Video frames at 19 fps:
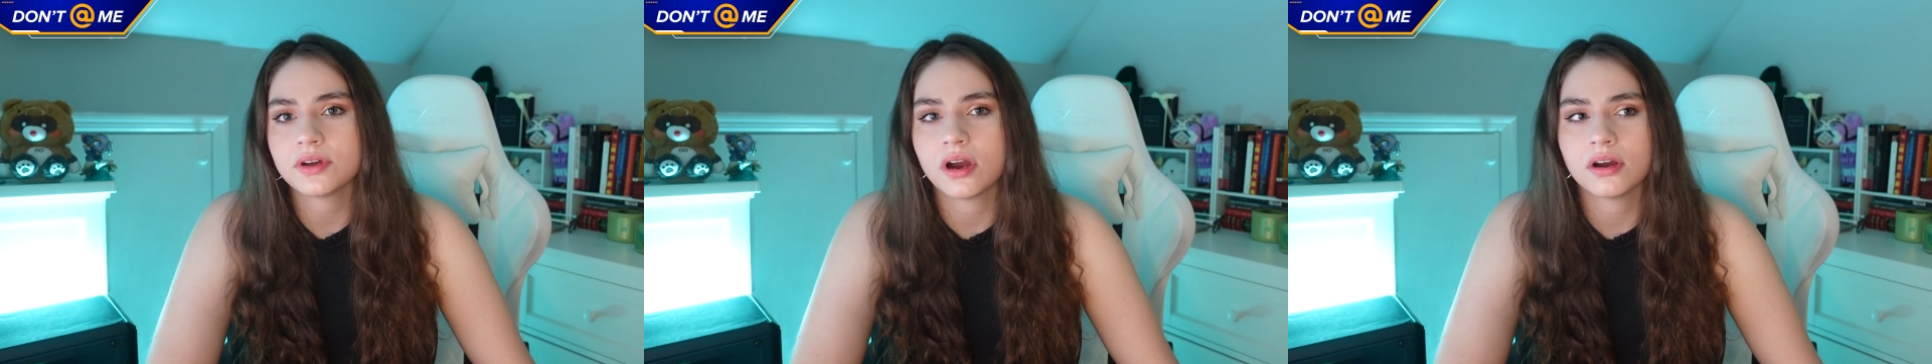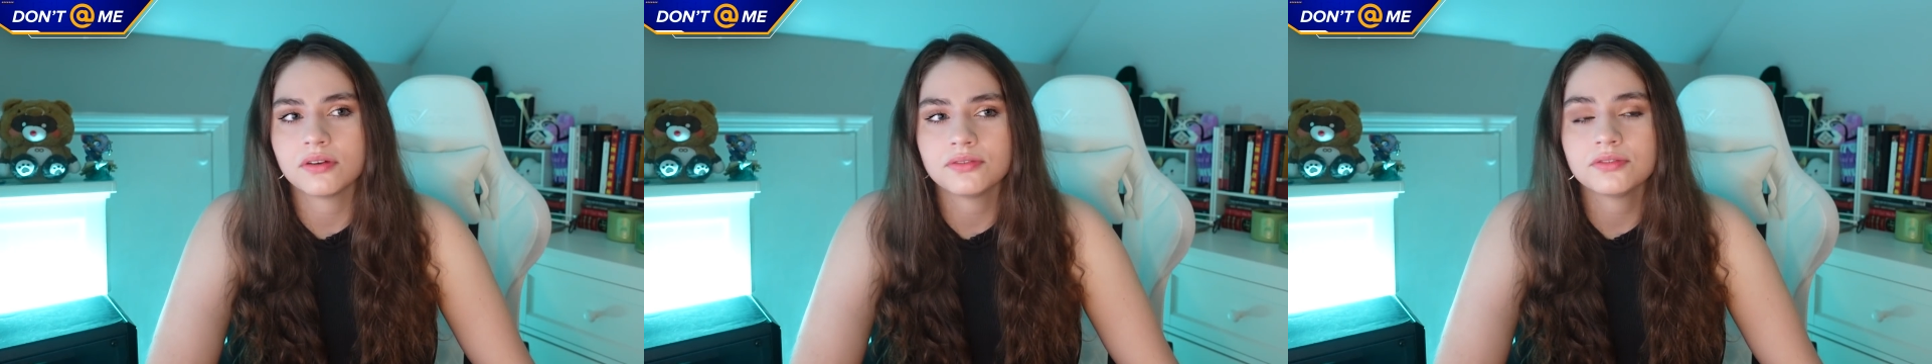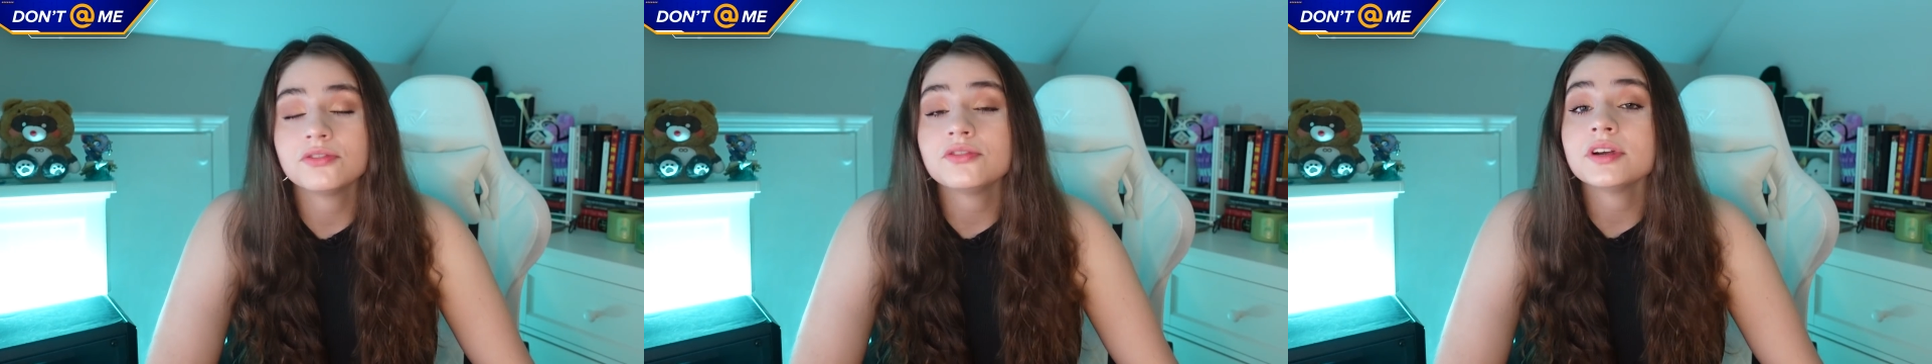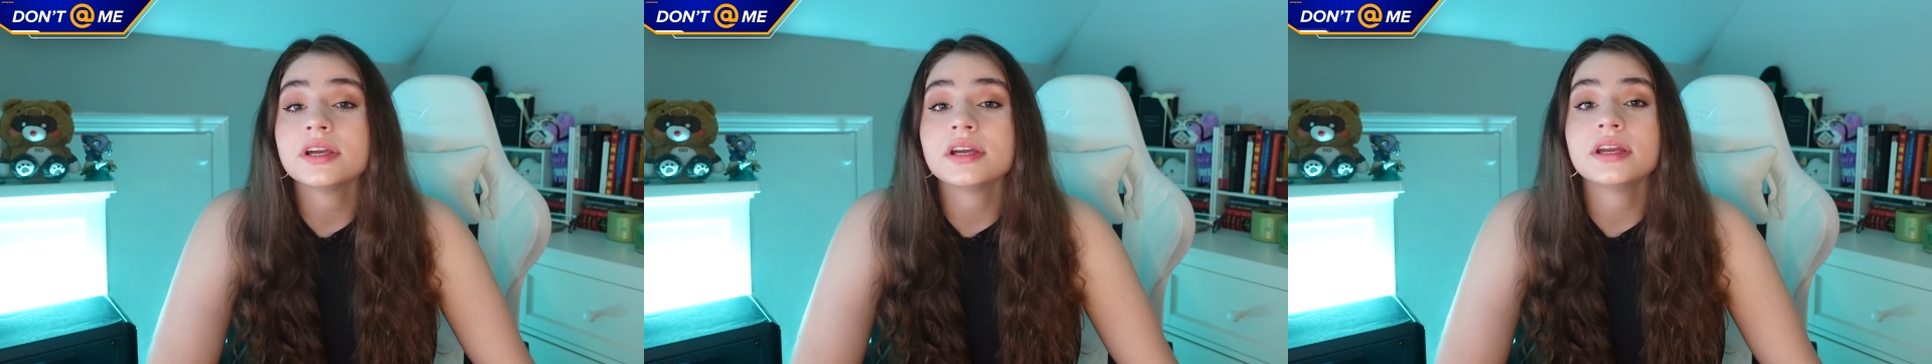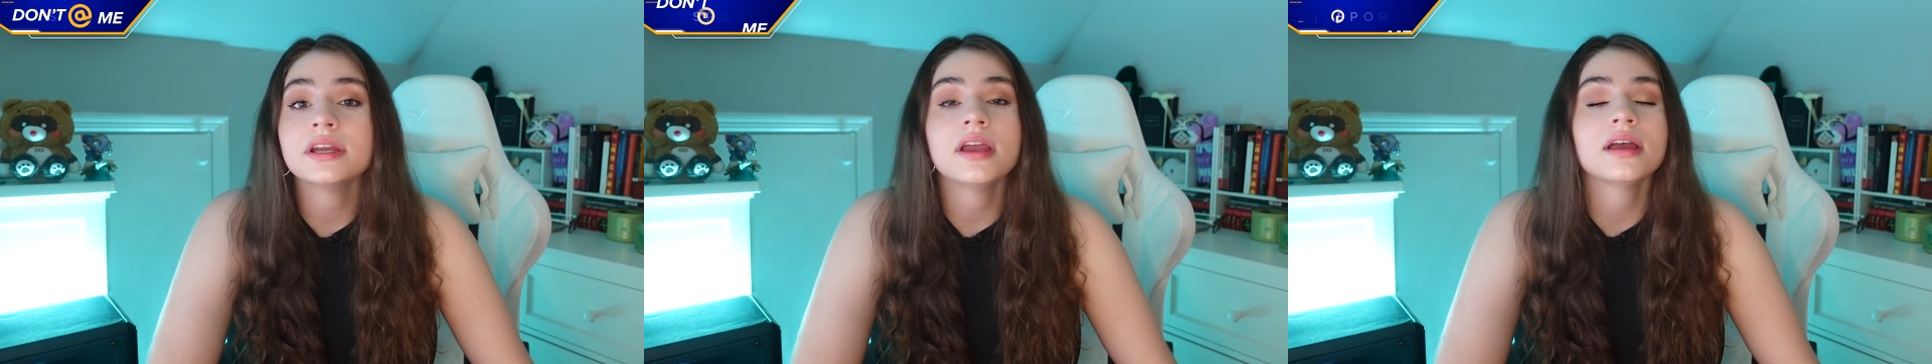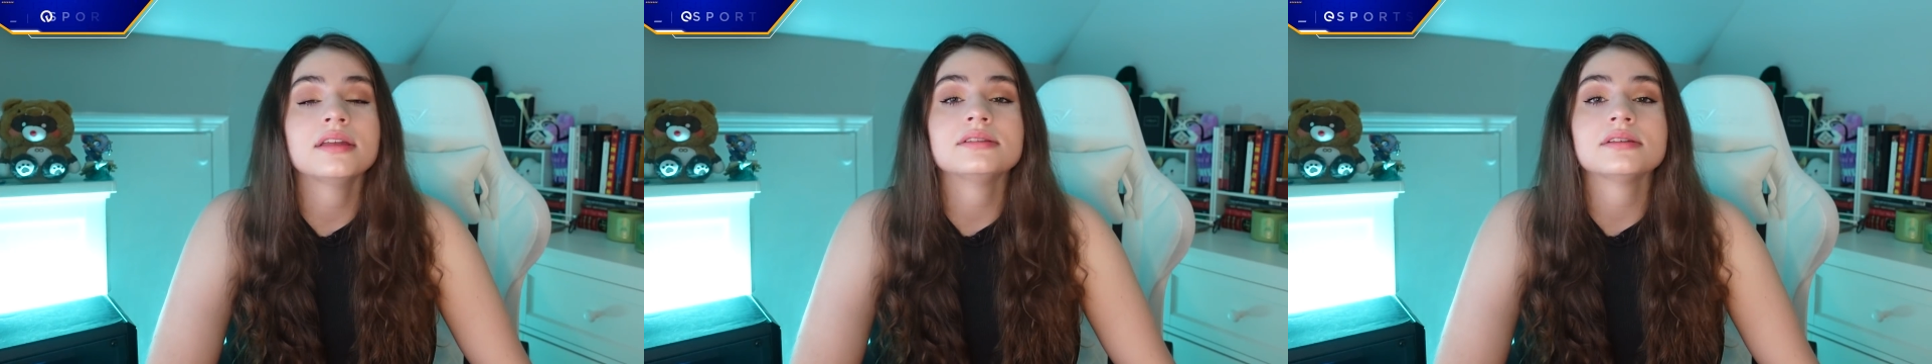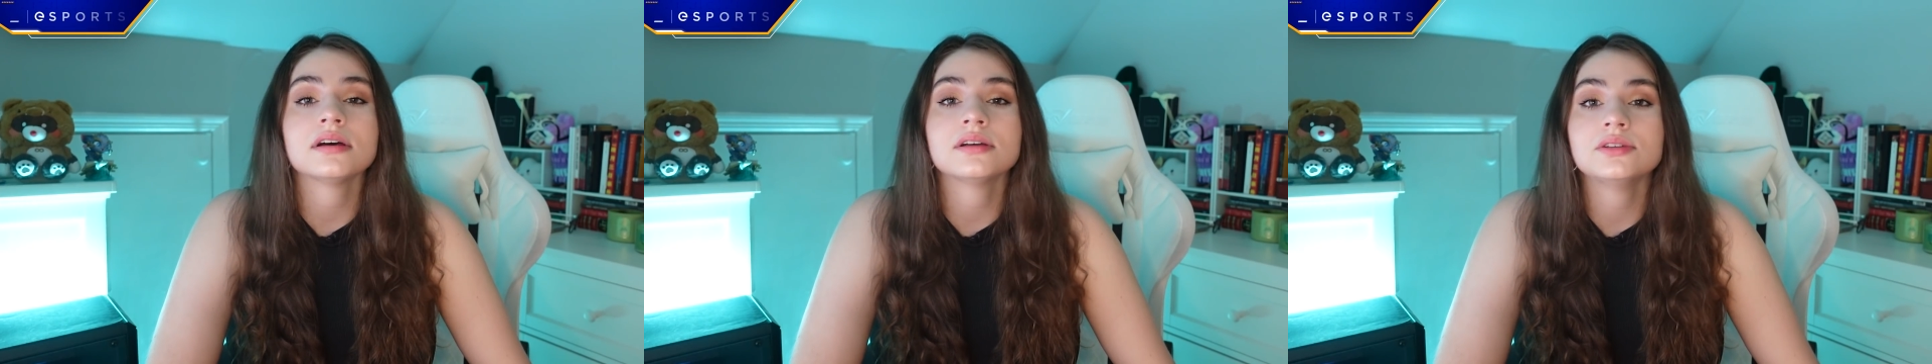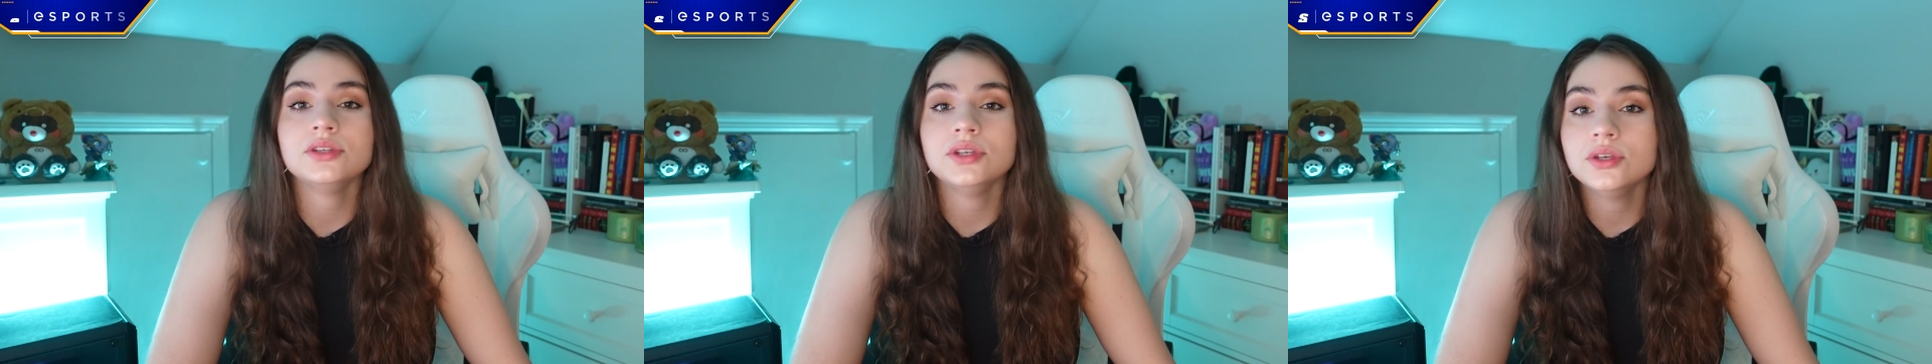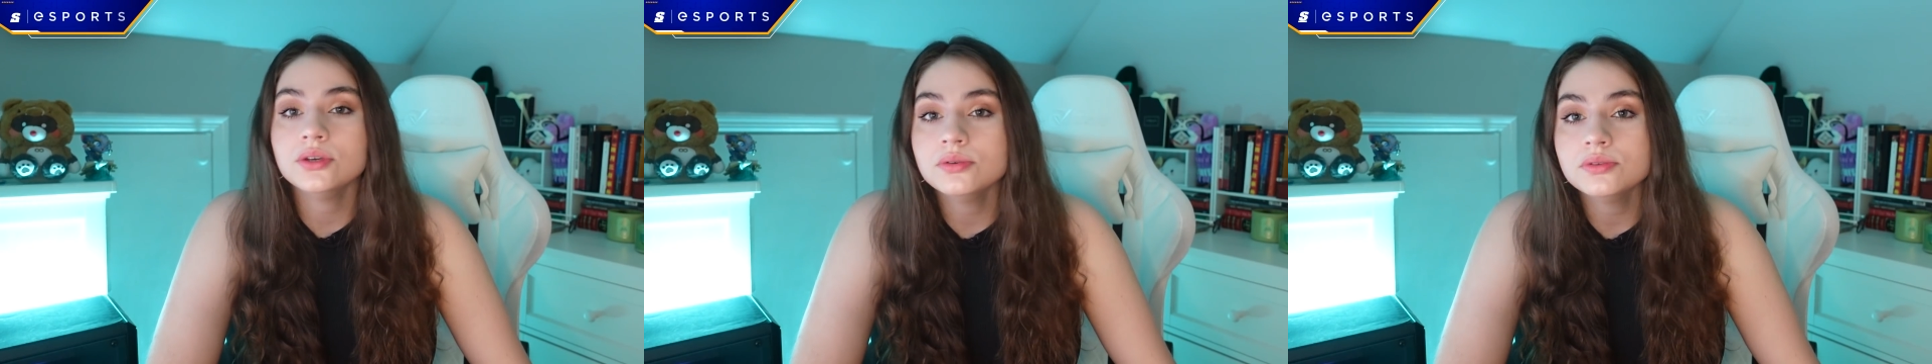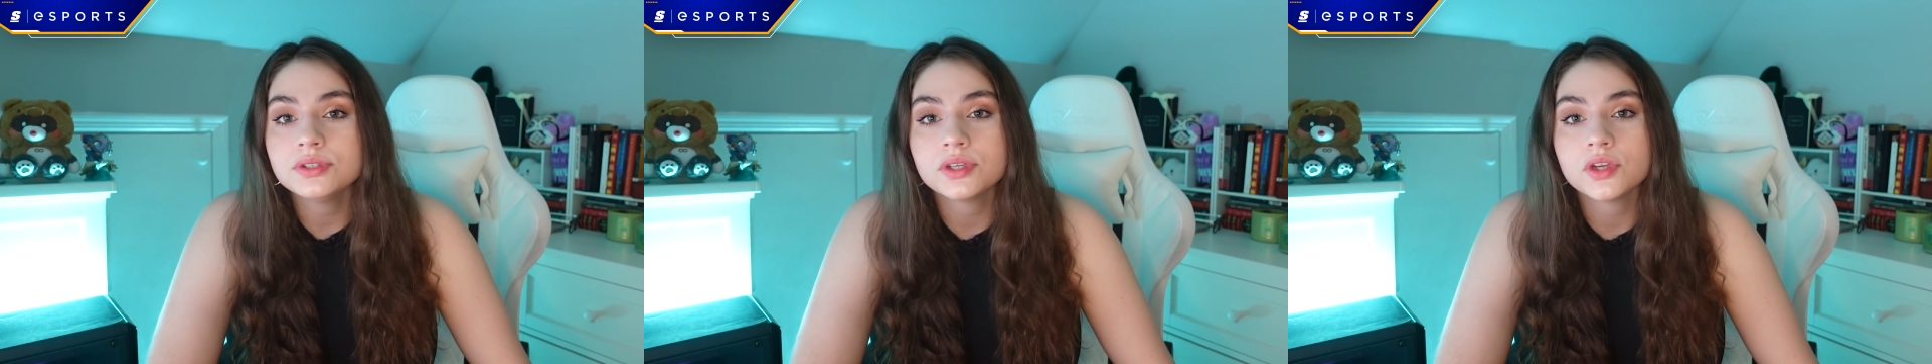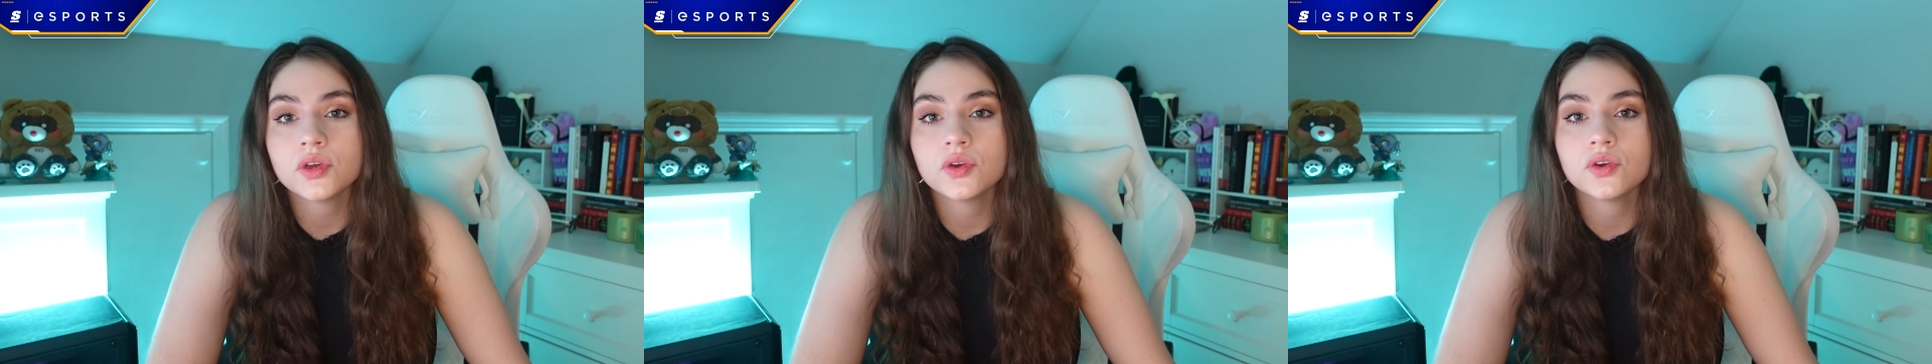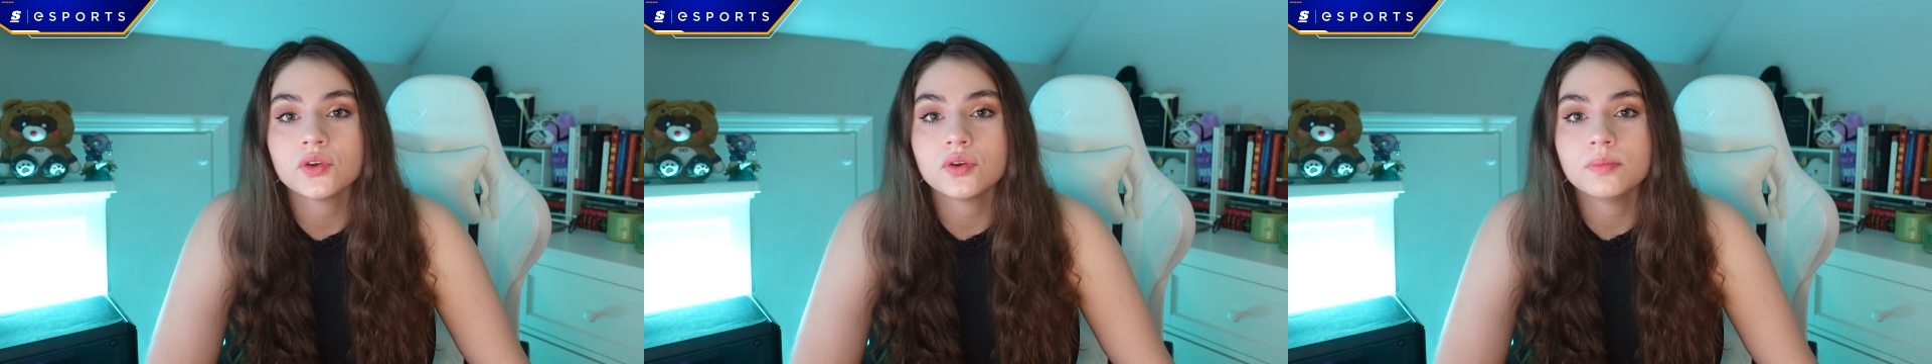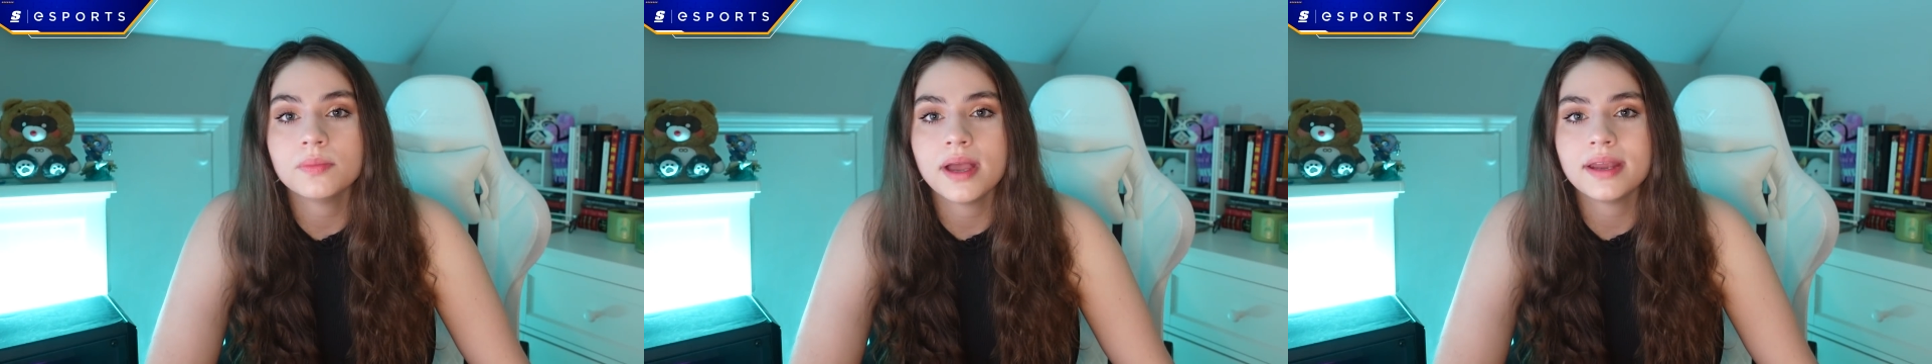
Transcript: are free and on YouTube,